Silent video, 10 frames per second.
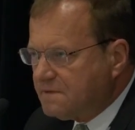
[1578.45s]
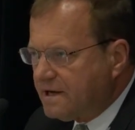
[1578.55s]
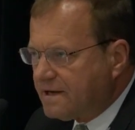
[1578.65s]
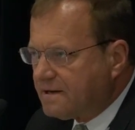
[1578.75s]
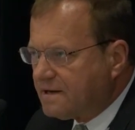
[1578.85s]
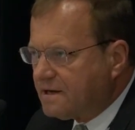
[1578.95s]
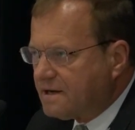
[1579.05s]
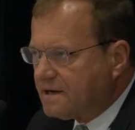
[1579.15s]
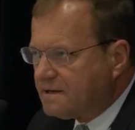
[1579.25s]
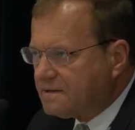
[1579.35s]
And
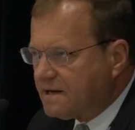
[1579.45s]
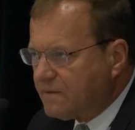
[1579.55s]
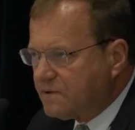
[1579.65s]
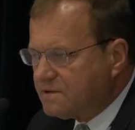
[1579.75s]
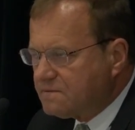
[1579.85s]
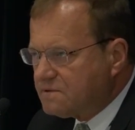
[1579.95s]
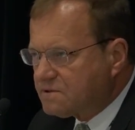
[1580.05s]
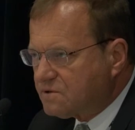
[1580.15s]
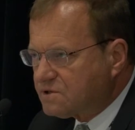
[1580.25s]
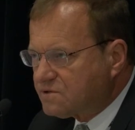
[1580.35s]
how many
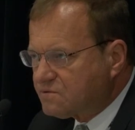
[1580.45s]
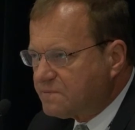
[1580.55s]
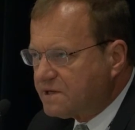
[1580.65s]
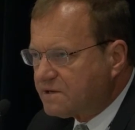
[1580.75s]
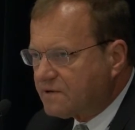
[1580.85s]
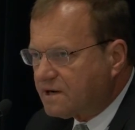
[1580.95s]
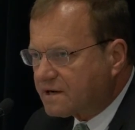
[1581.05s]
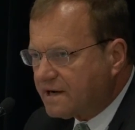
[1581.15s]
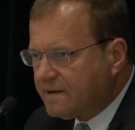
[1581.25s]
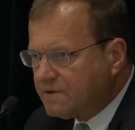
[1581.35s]
soldiers will be in
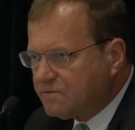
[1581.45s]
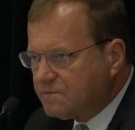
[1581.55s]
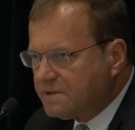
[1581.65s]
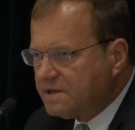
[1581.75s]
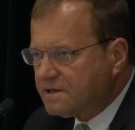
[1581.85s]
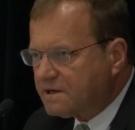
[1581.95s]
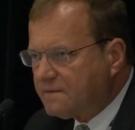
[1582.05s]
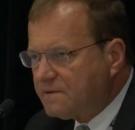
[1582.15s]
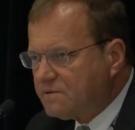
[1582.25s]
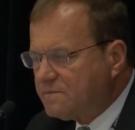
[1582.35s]
Iraq? How many will be here?
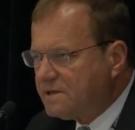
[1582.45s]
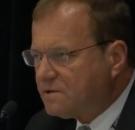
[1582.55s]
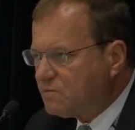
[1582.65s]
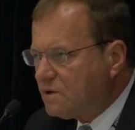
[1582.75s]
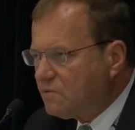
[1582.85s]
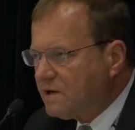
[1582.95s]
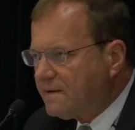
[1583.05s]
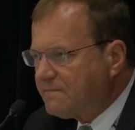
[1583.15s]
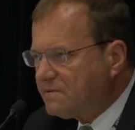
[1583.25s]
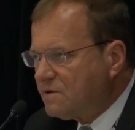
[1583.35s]
How many will be here? What will
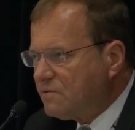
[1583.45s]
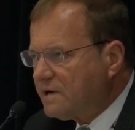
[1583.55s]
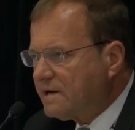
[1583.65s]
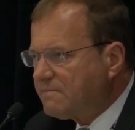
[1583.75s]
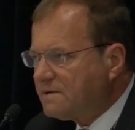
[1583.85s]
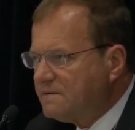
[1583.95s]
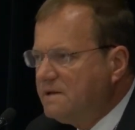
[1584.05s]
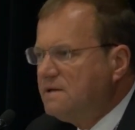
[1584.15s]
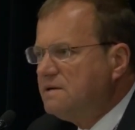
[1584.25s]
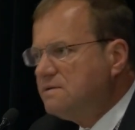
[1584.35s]
happen? What will happen?
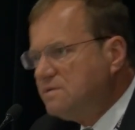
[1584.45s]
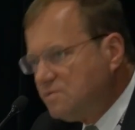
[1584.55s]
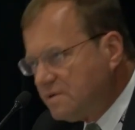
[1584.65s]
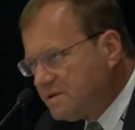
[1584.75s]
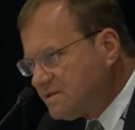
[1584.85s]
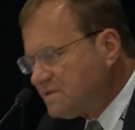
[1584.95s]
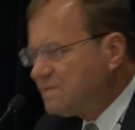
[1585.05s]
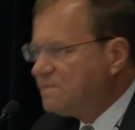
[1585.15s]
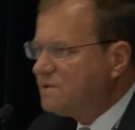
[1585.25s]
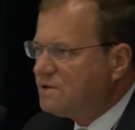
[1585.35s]
Who will win the
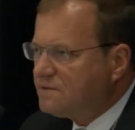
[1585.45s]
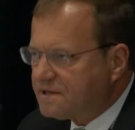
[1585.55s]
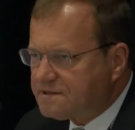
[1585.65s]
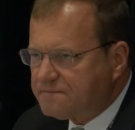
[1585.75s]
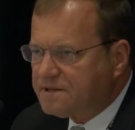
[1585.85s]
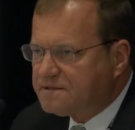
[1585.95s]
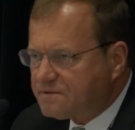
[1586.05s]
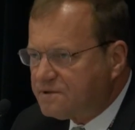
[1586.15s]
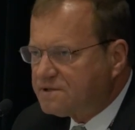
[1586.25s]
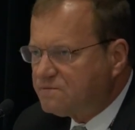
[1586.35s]
Super Bowl? We got some basic
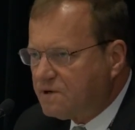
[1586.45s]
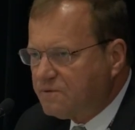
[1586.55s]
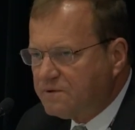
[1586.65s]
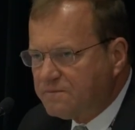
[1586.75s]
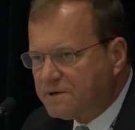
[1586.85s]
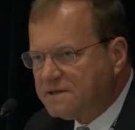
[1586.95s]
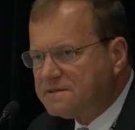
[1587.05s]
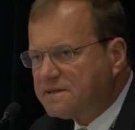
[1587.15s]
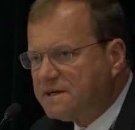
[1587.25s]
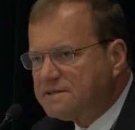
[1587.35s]
questions. What will the
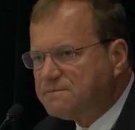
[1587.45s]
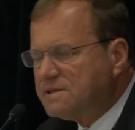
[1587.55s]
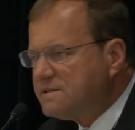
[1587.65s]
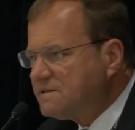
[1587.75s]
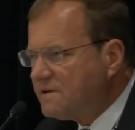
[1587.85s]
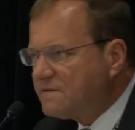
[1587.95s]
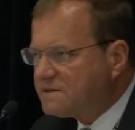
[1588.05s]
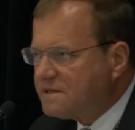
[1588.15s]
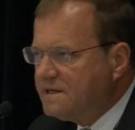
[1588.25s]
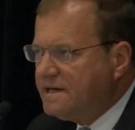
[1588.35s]
price of gas be, and some other
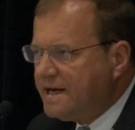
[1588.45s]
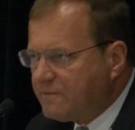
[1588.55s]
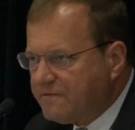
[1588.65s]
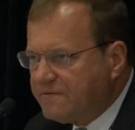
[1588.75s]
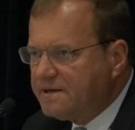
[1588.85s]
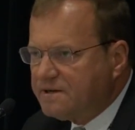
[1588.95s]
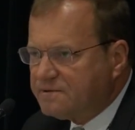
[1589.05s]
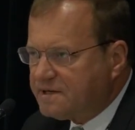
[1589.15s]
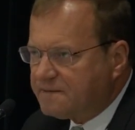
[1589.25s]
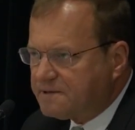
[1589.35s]
things? And we
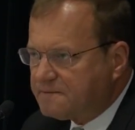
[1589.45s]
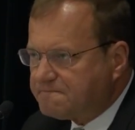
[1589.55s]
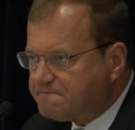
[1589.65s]
videotape it.